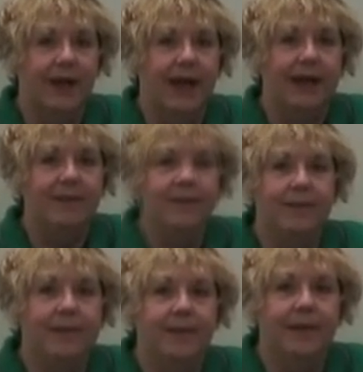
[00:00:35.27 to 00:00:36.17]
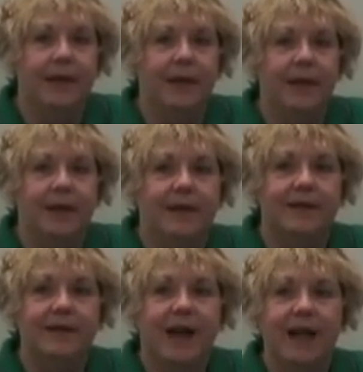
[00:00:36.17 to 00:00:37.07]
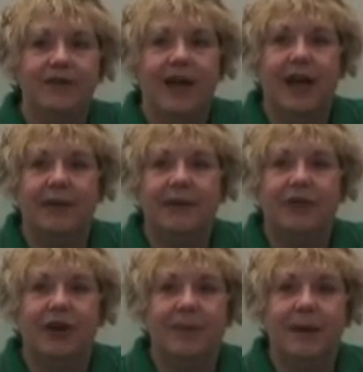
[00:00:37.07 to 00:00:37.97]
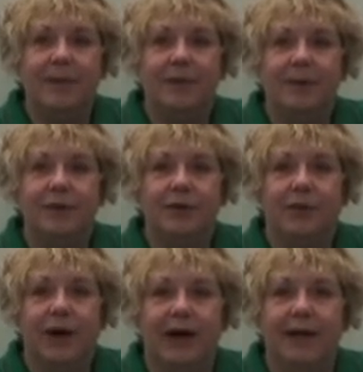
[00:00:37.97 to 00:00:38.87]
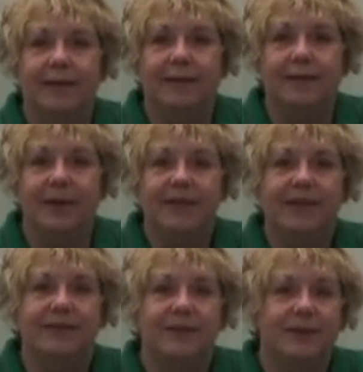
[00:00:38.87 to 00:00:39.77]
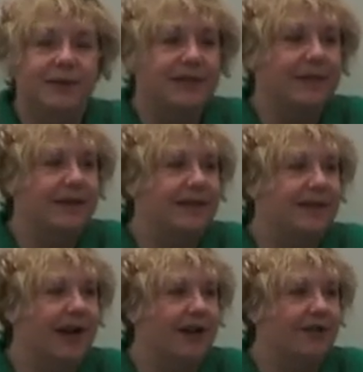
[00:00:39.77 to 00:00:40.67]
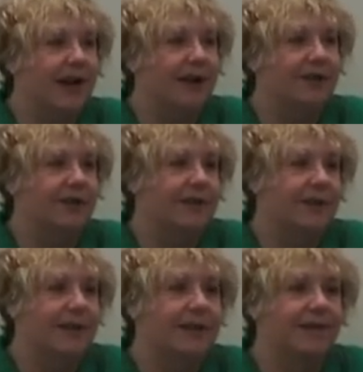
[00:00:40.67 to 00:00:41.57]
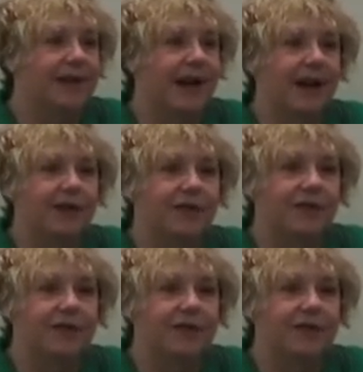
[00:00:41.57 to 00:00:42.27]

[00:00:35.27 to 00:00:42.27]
Okay? The Scotch-Irish are people who what? What's the difference between somebody Scotch-Irish and somebody Scotch?